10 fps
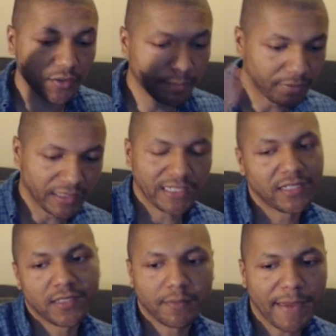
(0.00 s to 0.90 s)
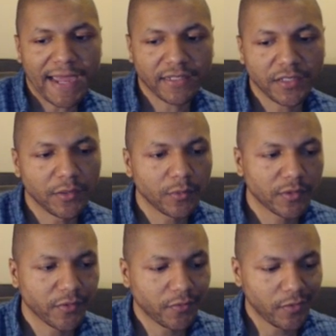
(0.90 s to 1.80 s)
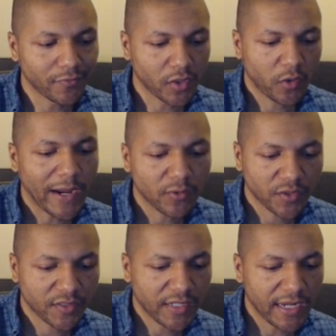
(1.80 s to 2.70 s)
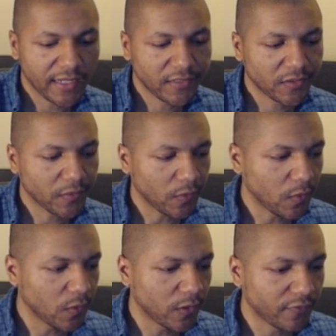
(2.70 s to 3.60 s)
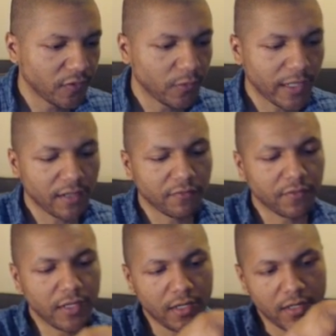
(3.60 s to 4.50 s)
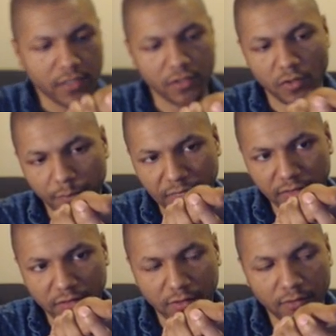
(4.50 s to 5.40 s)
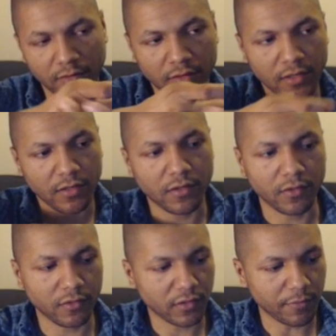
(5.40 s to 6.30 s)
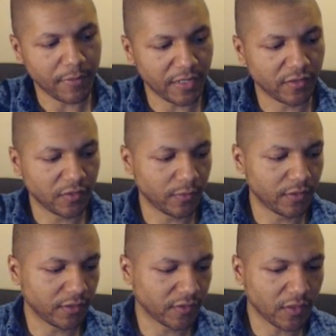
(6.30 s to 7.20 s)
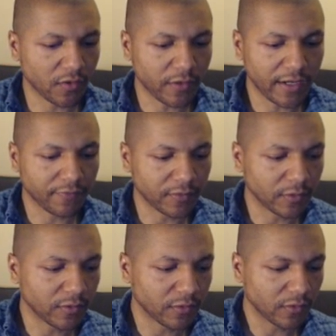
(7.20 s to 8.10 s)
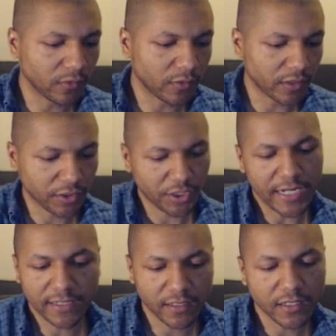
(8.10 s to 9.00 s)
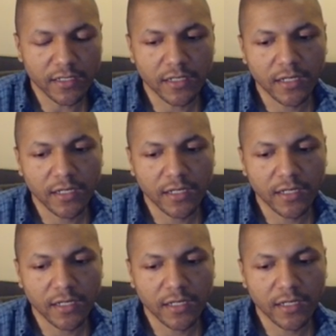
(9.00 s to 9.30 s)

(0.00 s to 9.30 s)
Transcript: blend back to. So you have a crouch state, or if you have, you know, a pistol, or compared to an assault rifle or a shotgun